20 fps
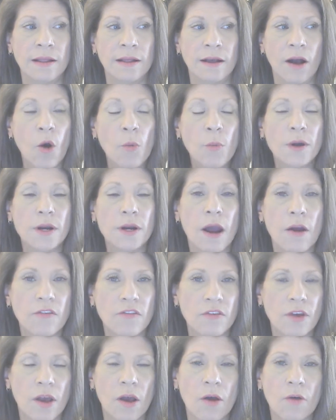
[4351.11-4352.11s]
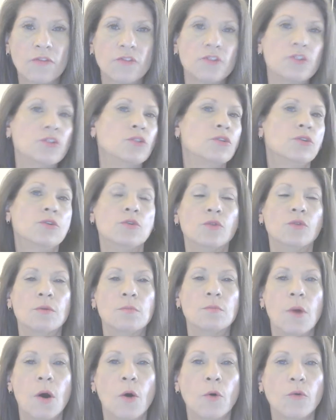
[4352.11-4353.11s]
open ourselves to the
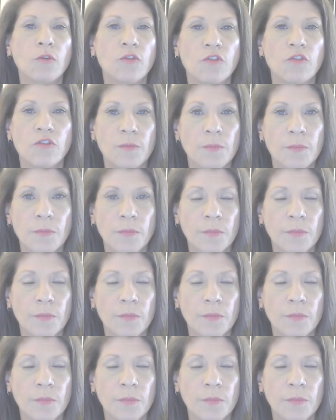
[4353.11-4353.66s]
most